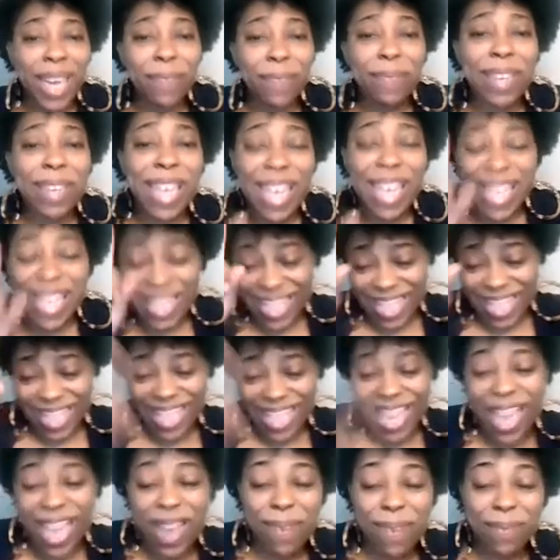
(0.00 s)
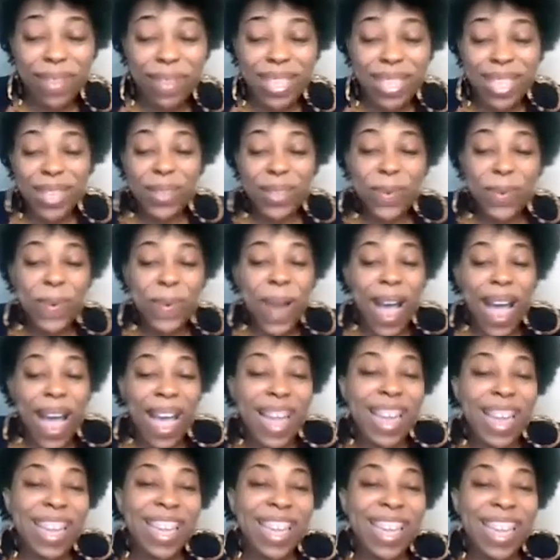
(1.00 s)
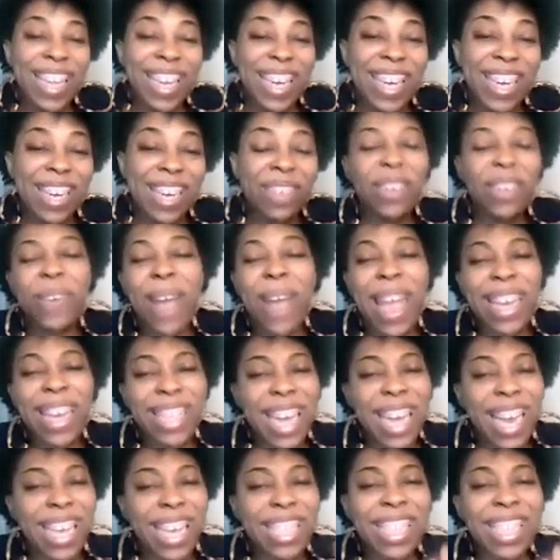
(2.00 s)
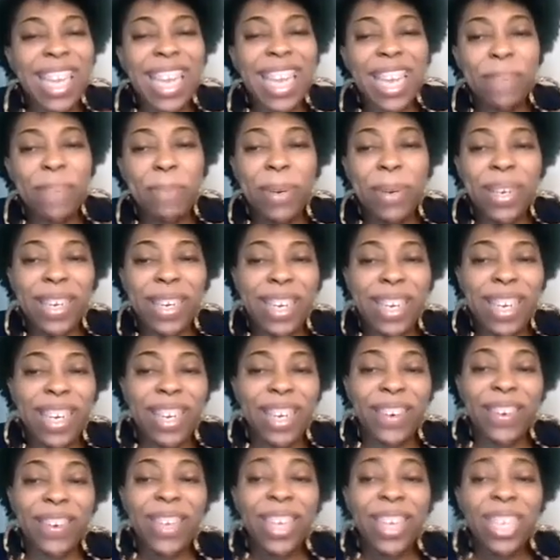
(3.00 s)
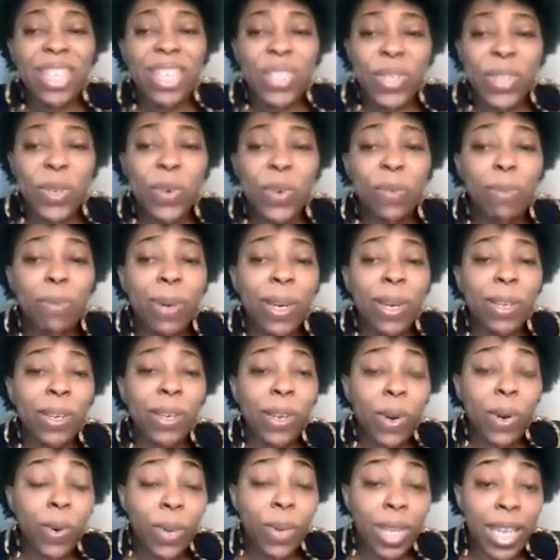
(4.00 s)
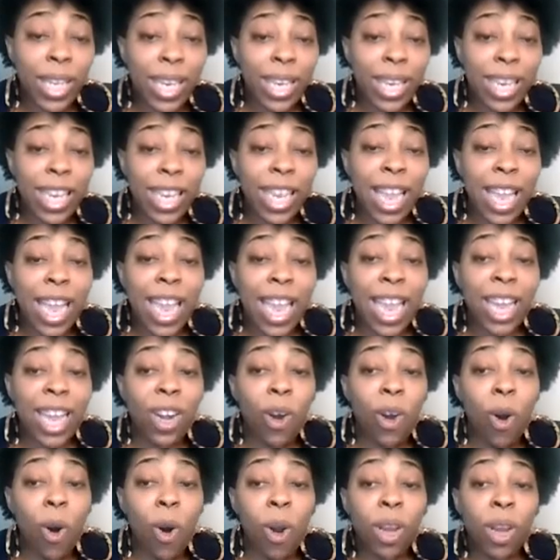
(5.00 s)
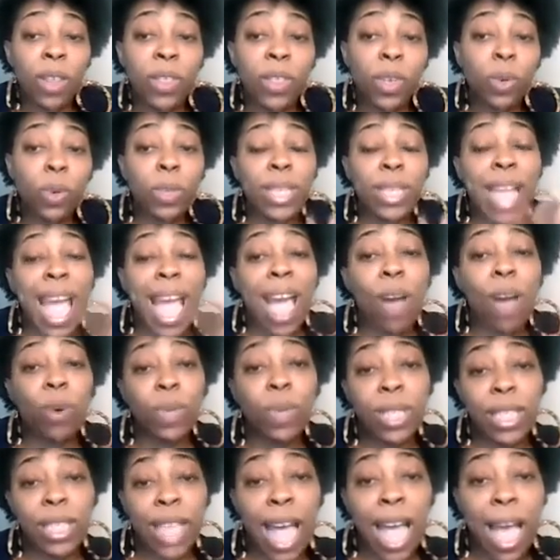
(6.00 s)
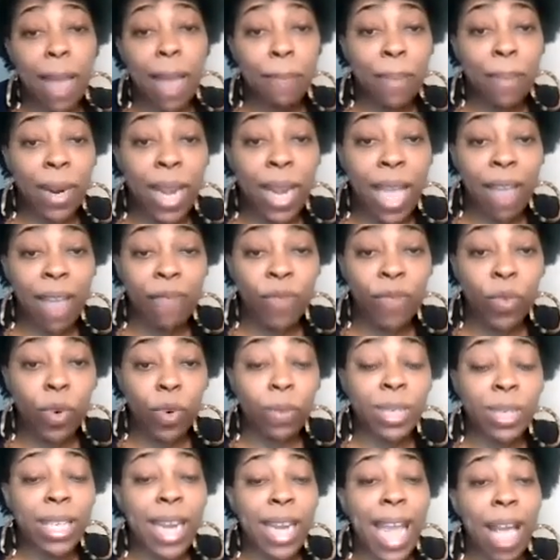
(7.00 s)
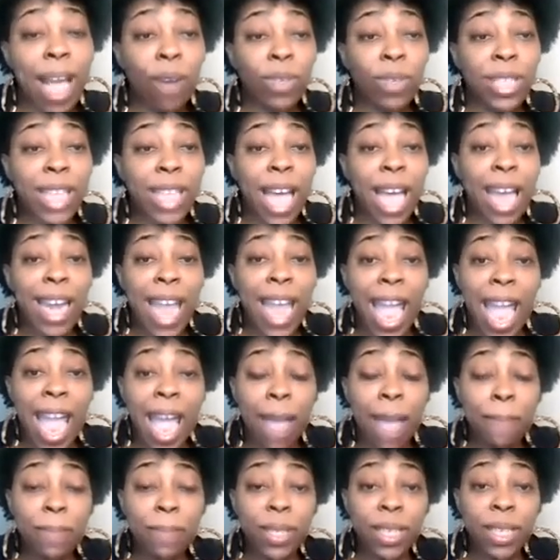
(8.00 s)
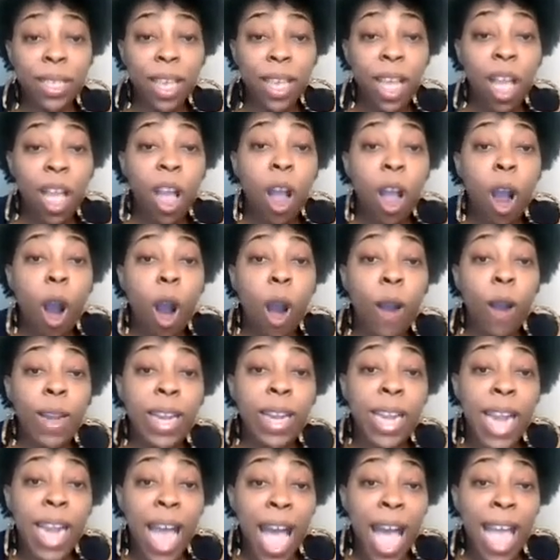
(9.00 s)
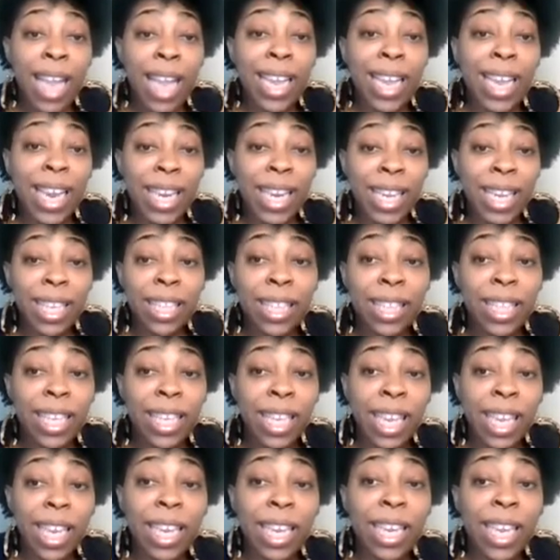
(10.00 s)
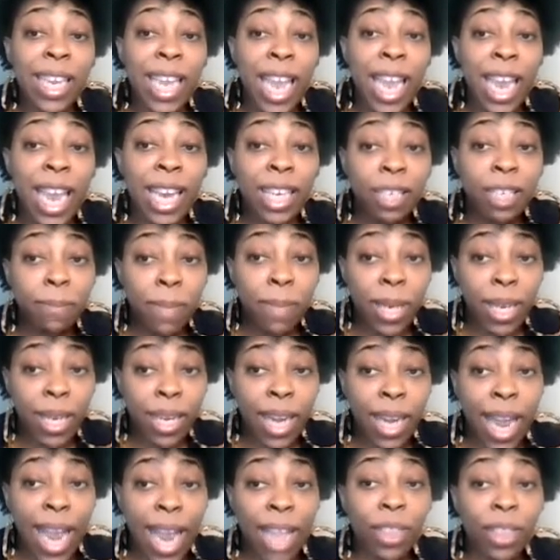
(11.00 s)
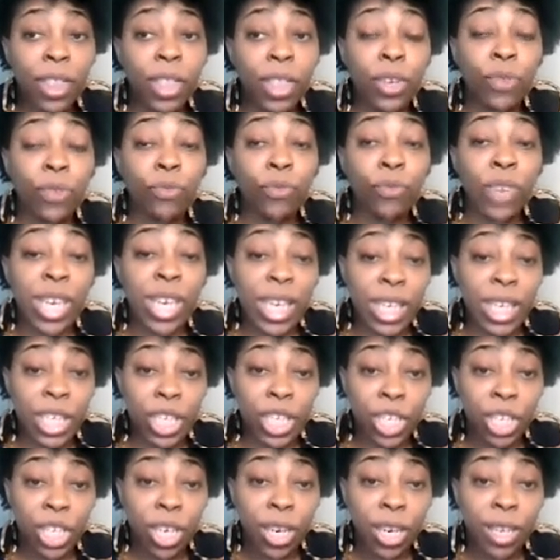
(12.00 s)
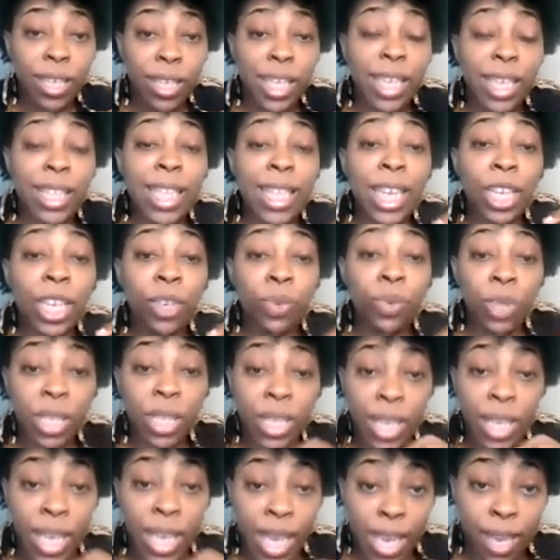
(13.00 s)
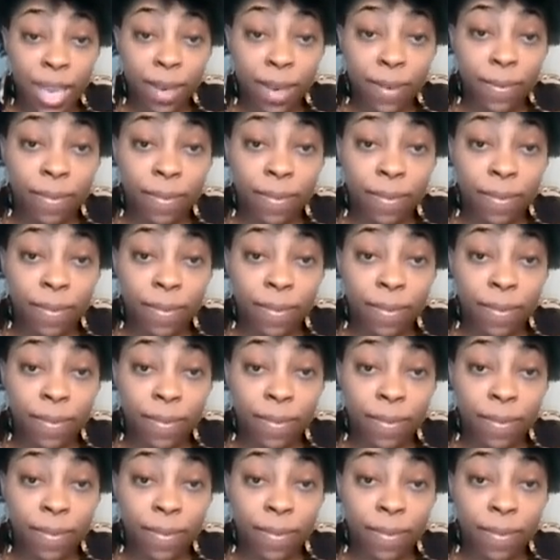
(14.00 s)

updates. I'm gonna tell you why. No, actually, I guess I can put it in here. So Planoly and all of those outside platforms and outside apps are not getting the engagement and the reach that they used to get